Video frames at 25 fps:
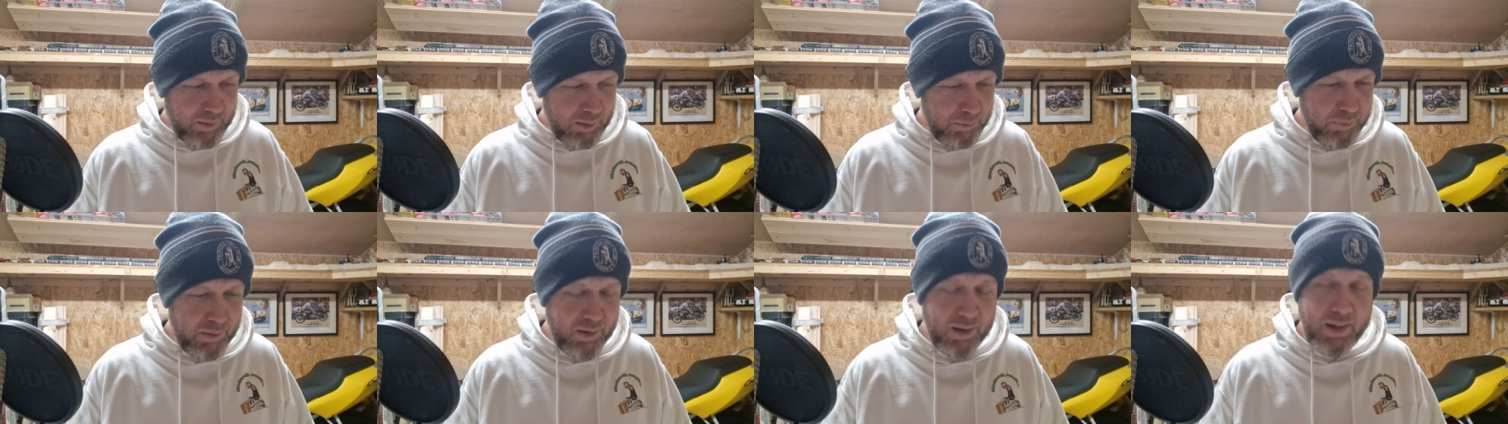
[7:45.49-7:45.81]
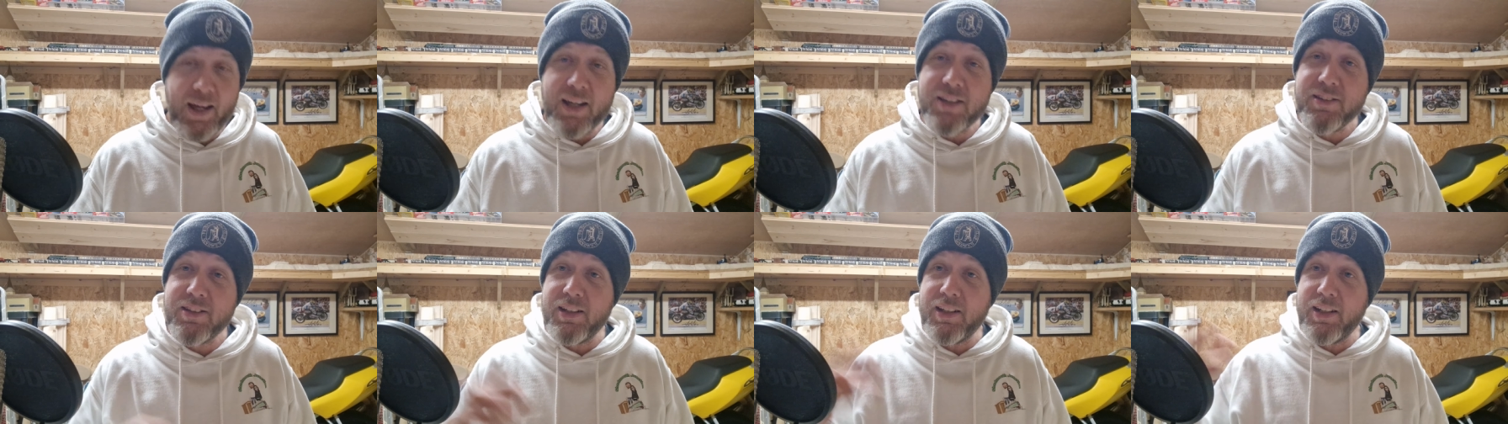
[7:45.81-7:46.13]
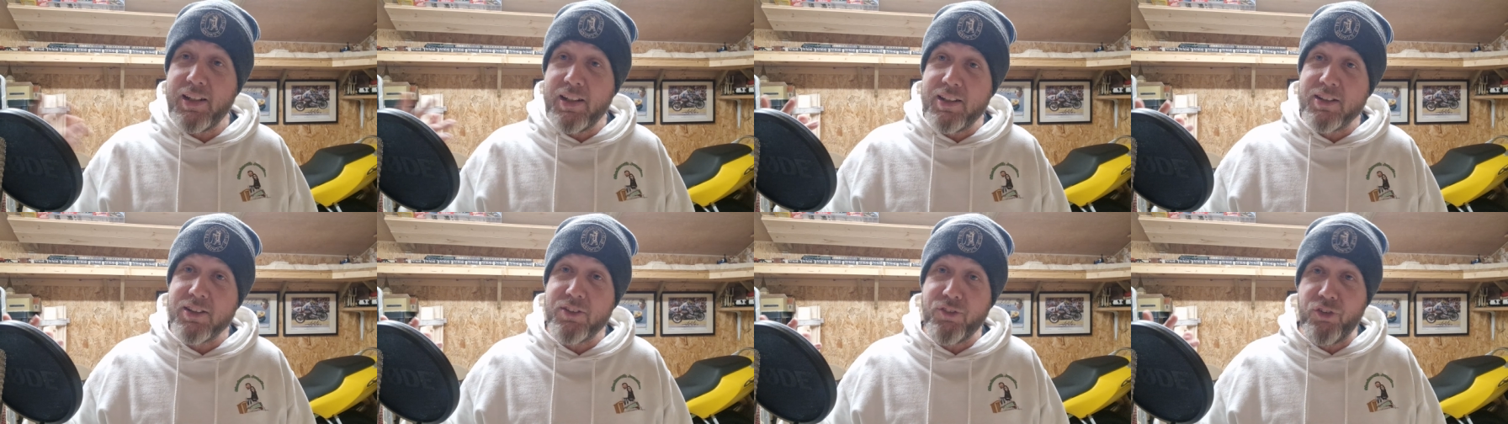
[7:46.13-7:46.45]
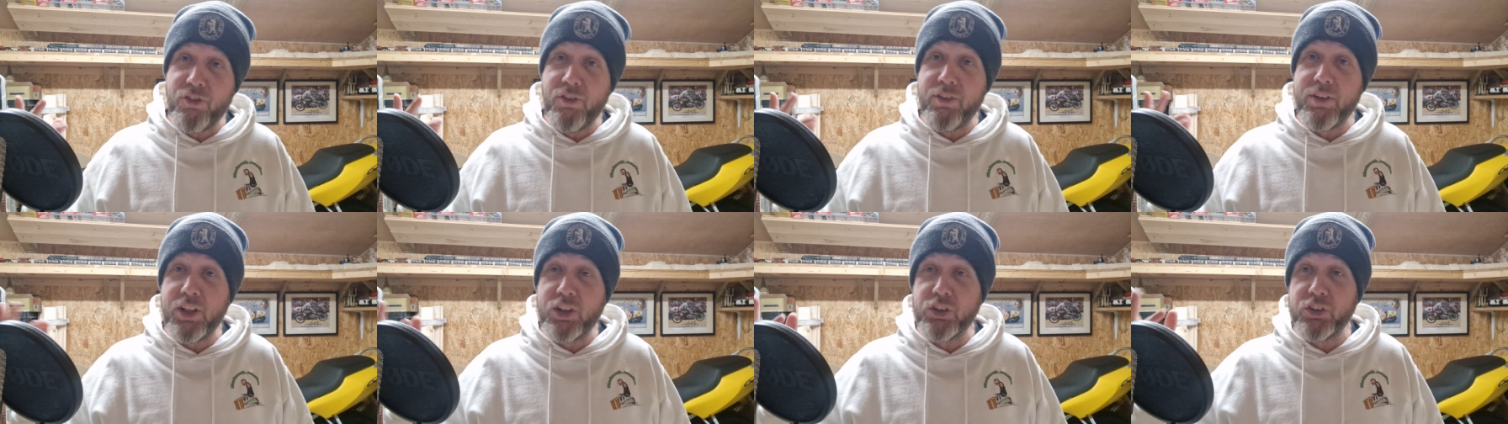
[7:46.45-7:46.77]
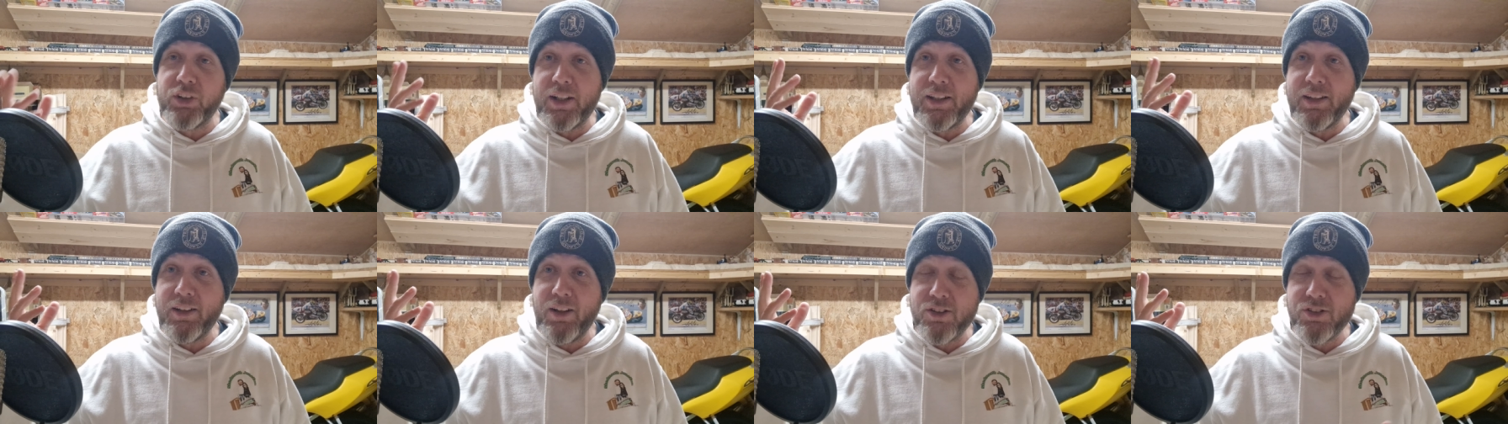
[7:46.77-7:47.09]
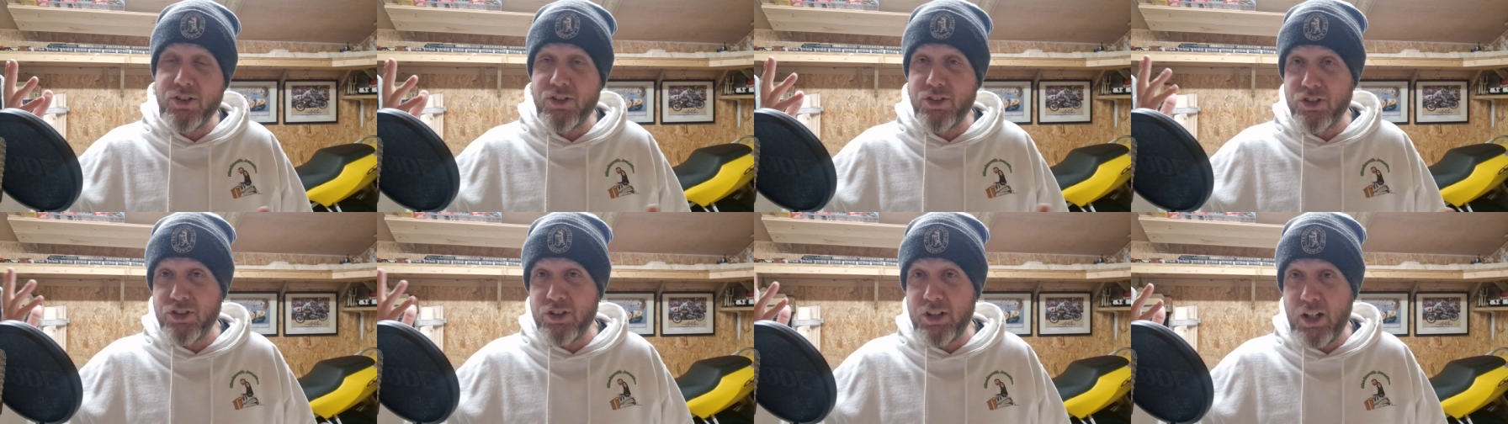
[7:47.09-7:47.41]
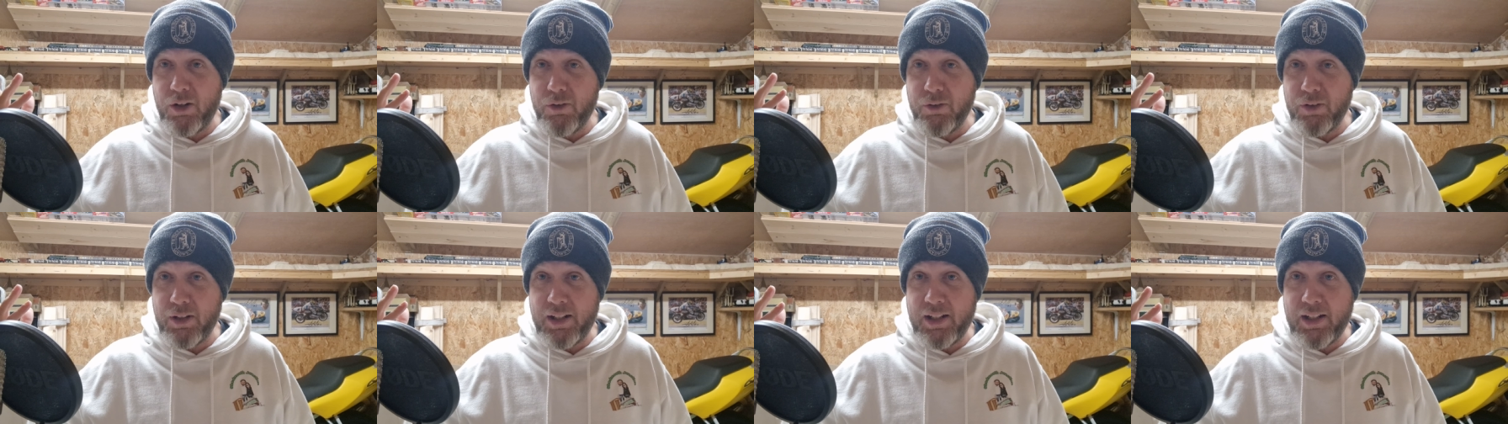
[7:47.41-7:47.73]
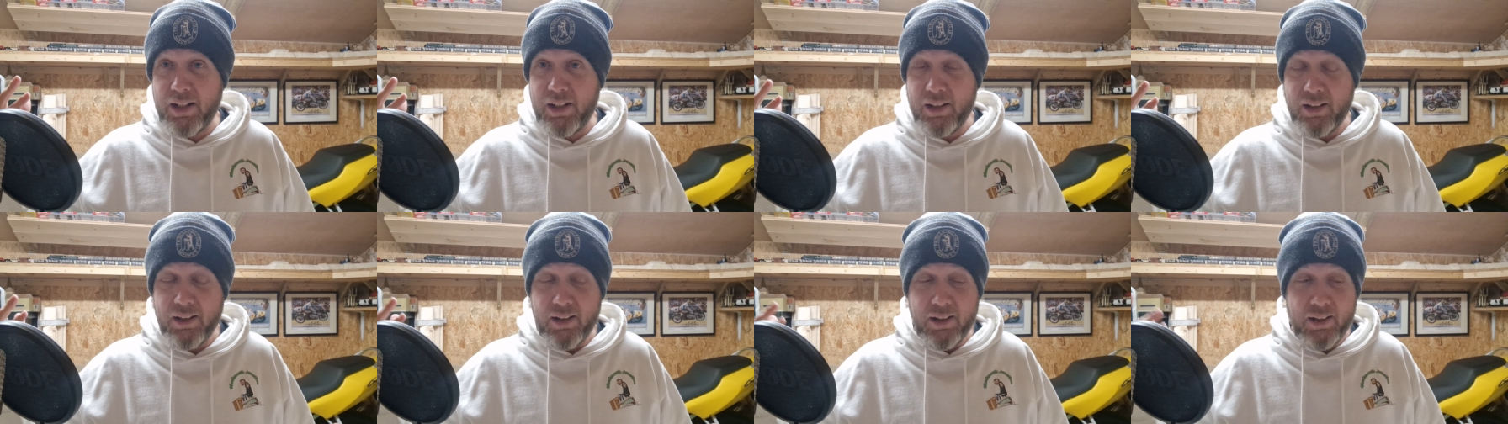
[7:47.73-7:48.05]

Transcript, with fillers: But as it is, if I run the train nice and slowly,